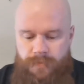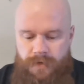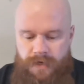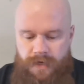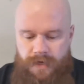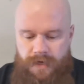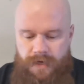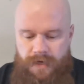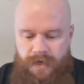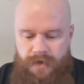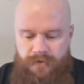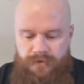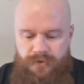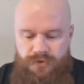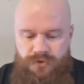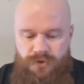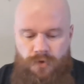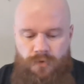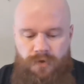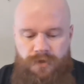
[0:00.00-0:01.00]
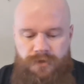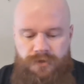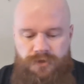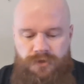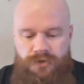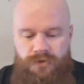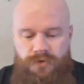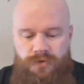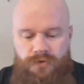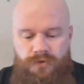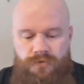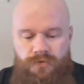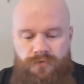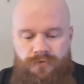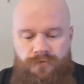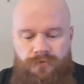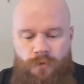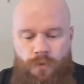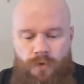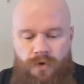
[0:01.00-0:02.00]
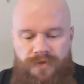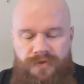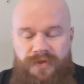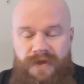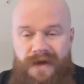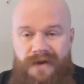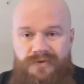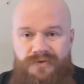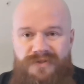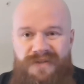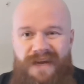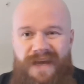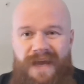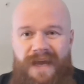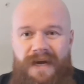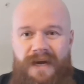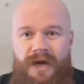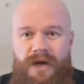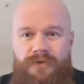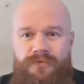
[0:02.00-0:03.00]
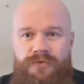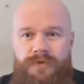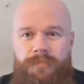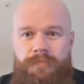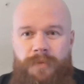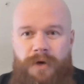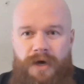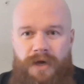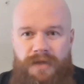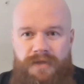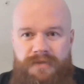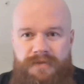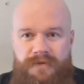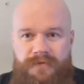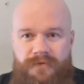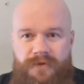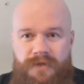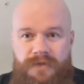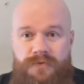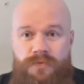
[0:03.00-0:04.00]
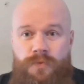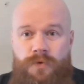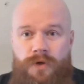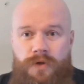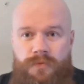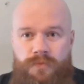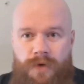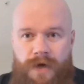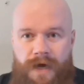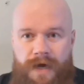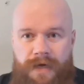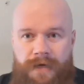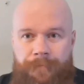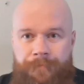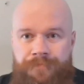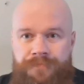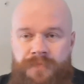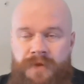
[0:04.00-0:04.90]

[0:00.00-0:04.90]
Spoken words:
There's only 4,800 bottles of this worldwide,